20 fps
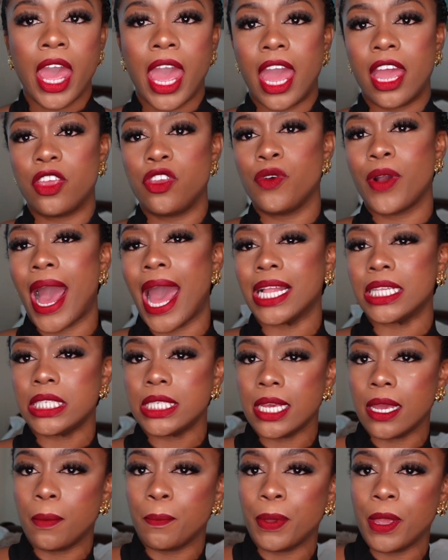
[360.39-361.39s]
and you got
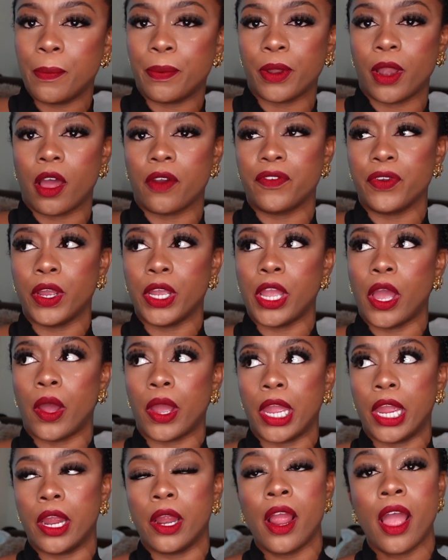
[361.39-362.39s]
10 people up here in your
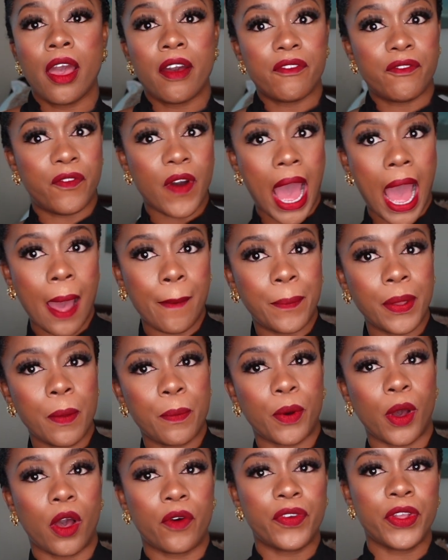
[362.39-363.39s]
ear, 5
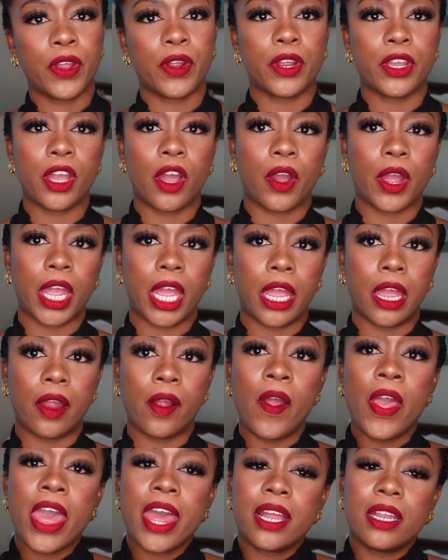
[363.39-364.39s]
people up here in your
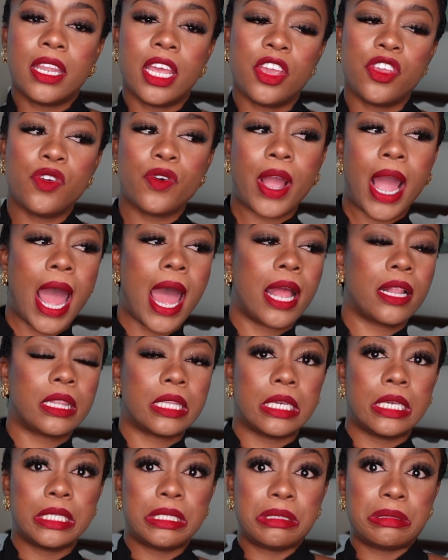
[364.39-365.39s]
ear, then you got
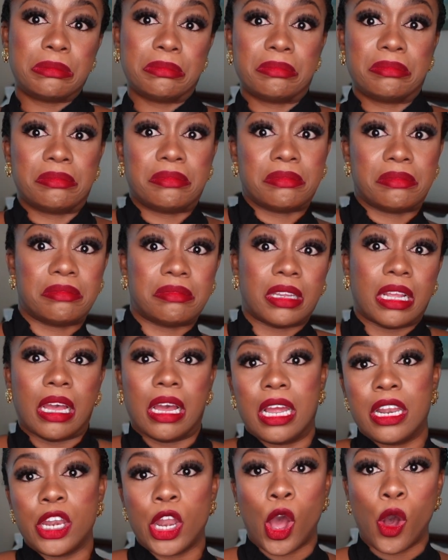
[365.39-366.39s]
this
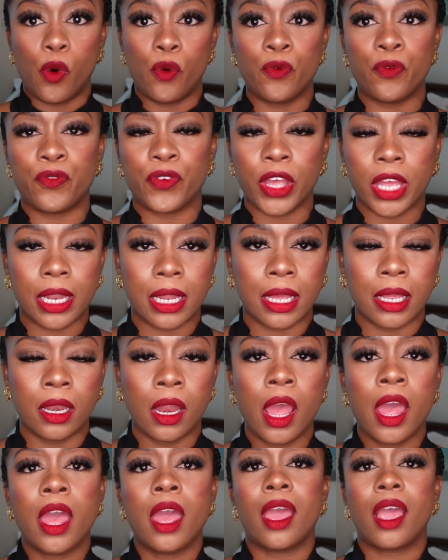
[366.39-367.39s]
unknown feeling.
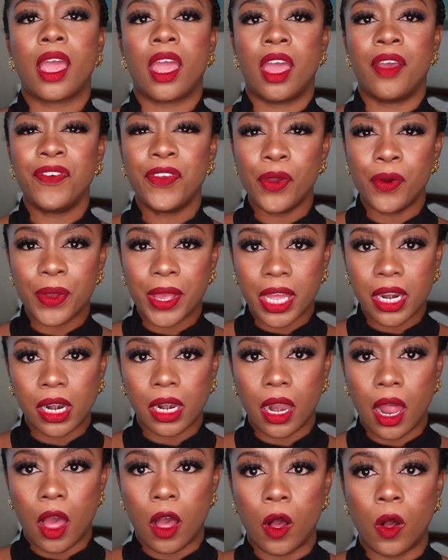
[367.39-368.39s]
If you get
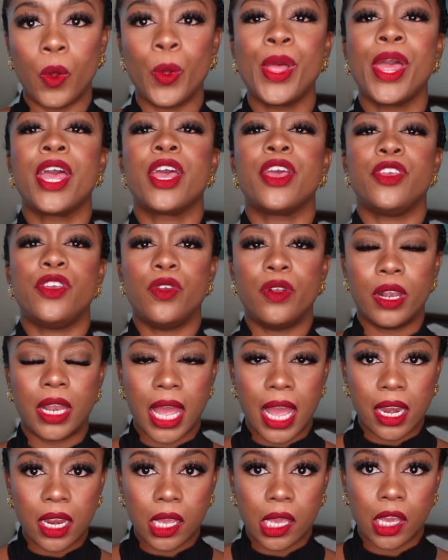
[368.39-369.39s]
alone, you
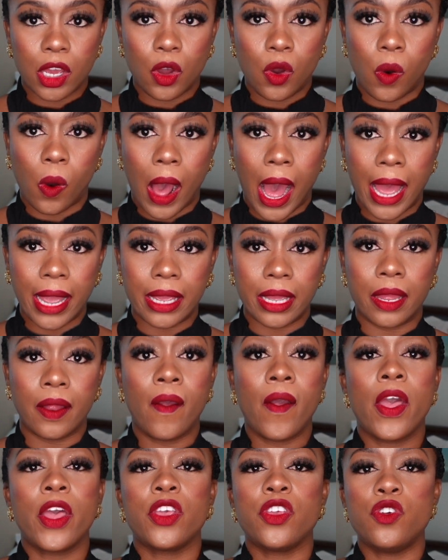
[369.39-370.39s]
let it get quiet.
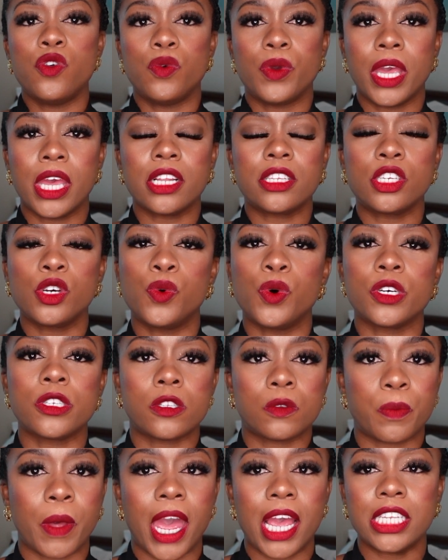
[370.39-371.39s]
You get to a
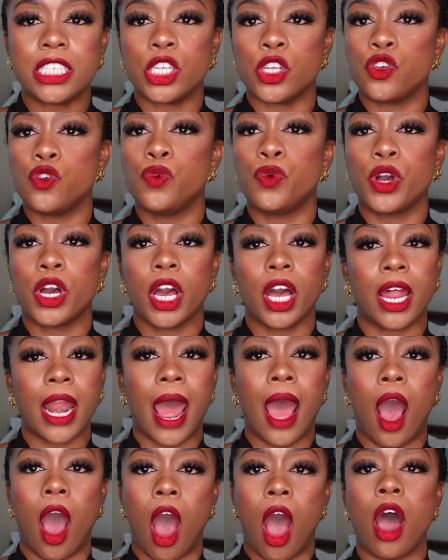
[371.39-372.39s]
space, you cut
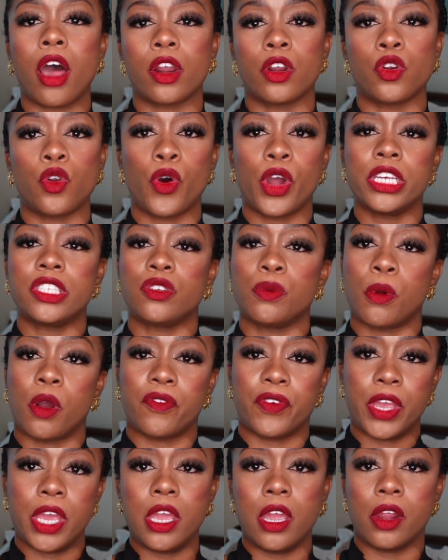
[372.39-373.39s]
out all the noise from
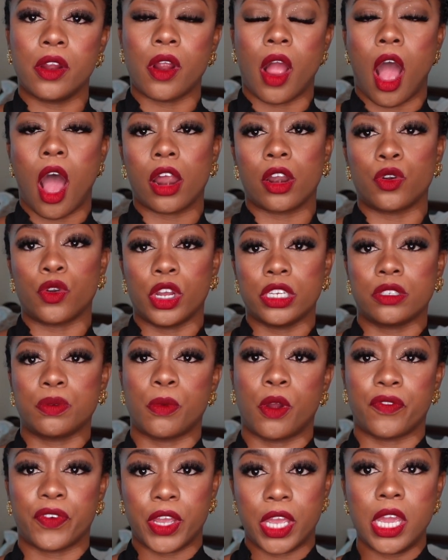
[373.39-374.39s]
over here, all the noise from
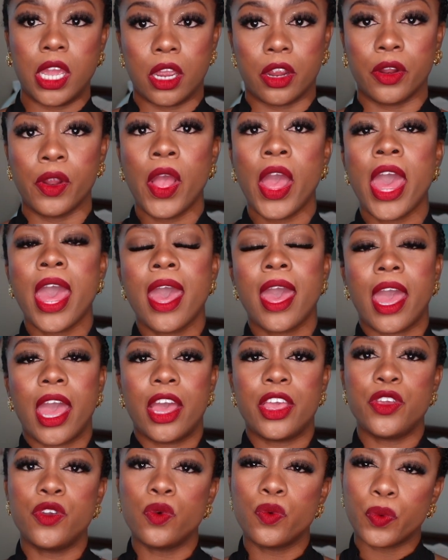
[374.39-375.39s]
over here,
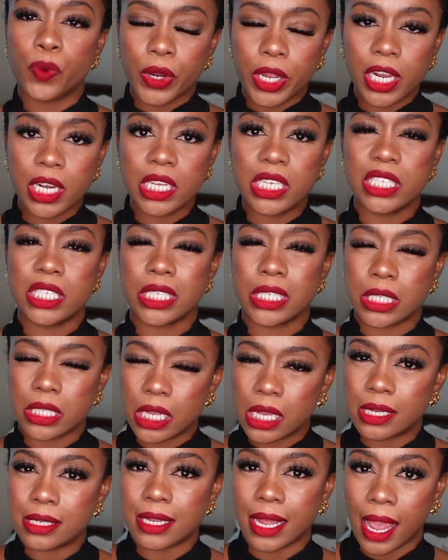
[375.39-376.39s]
and you really
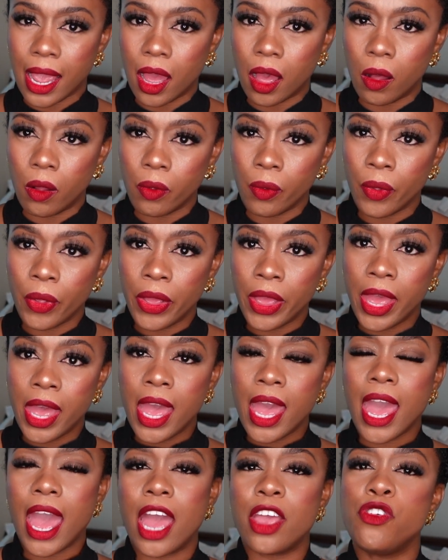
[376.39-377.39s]
sit down
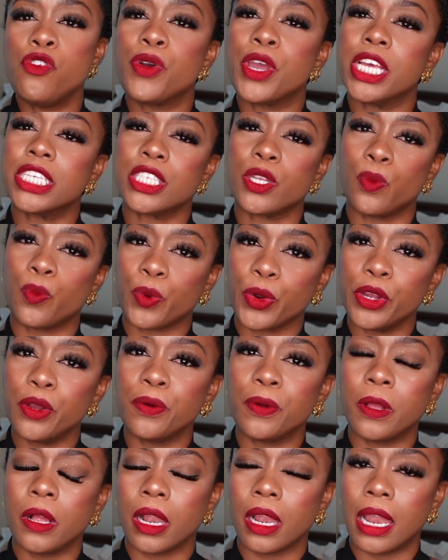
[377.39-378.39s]
and you get some real
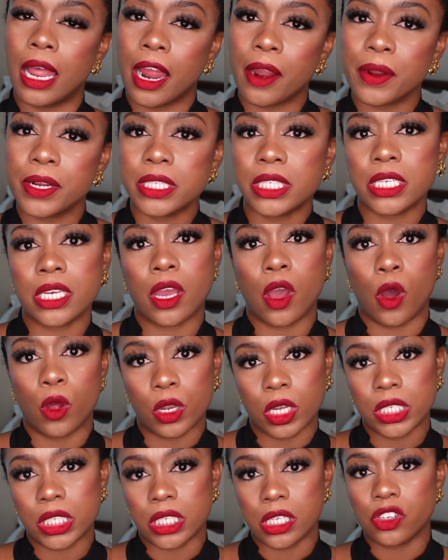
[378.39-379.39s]
clarity on
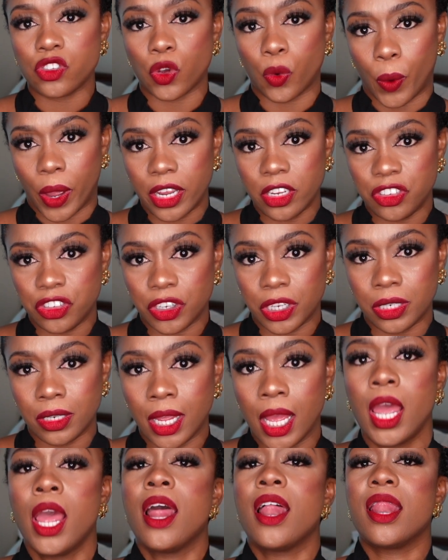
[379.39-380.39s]
the situation.
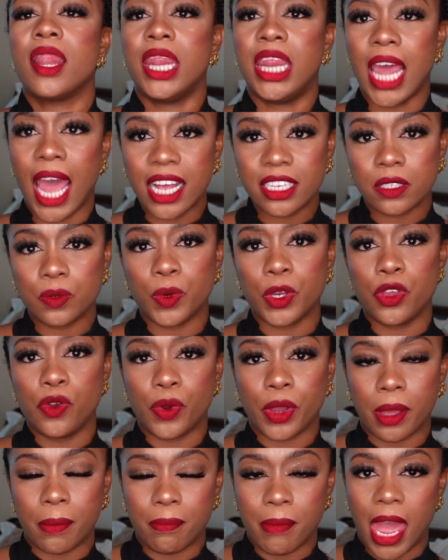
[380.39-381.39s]
That's when you
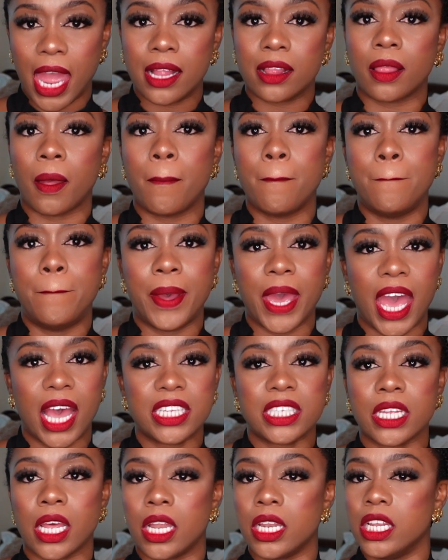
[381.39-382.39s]
can make the
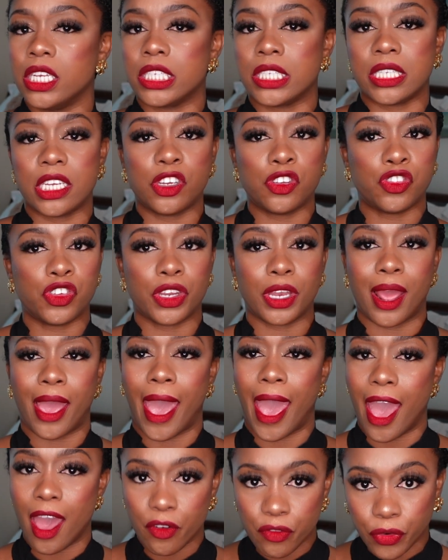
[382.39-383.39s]
best decision
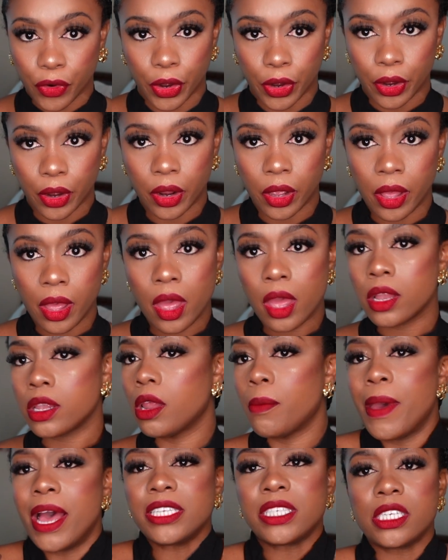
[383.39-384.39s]
ever. The
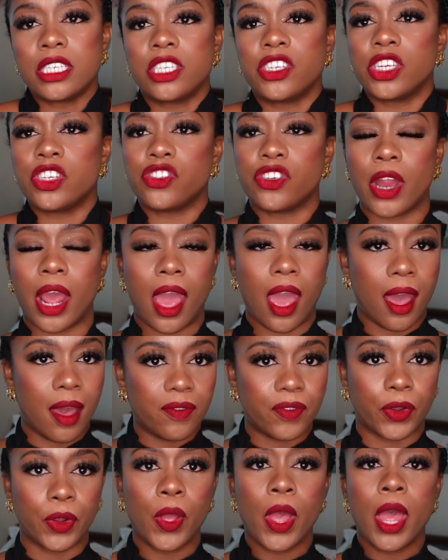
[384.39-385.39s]
best decision
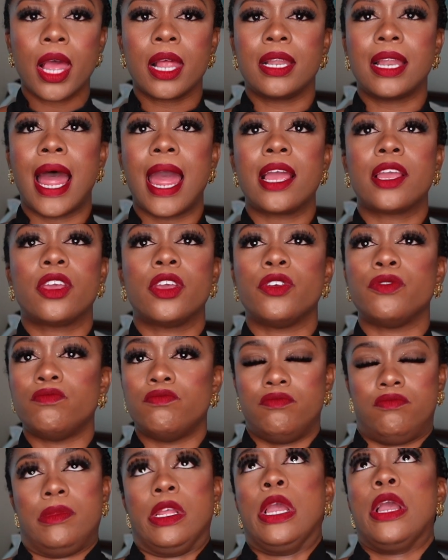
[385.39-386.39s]
ever. Like,
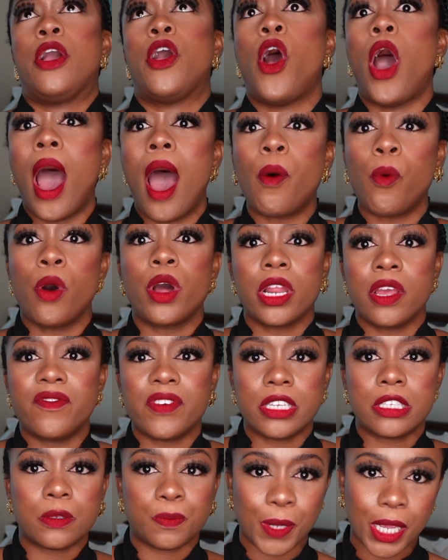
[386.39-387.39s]
God won't
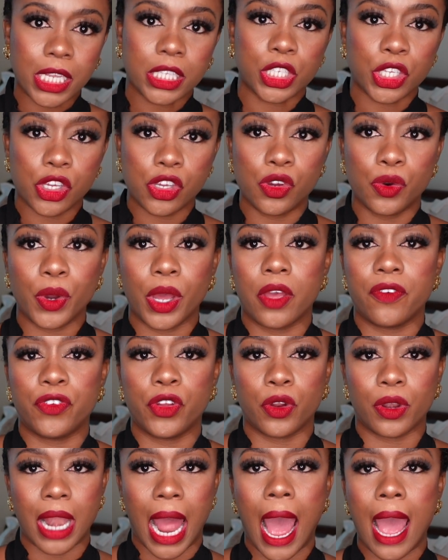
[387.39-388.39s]
even speak to you if
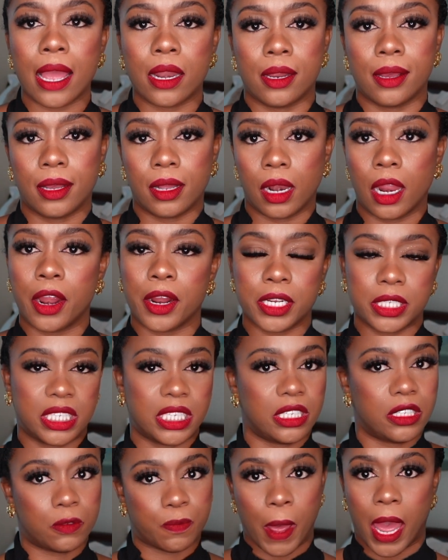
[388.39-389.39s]
you're not in a
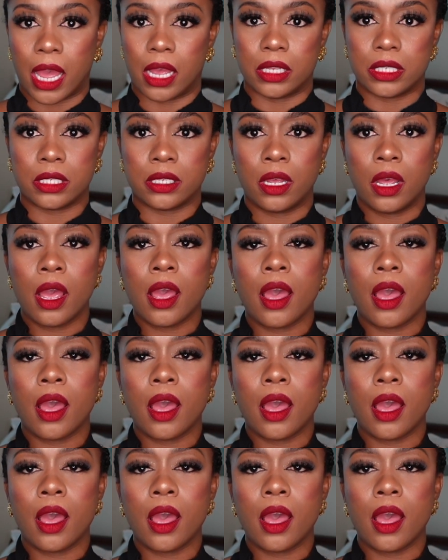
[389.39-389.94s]
clarity space.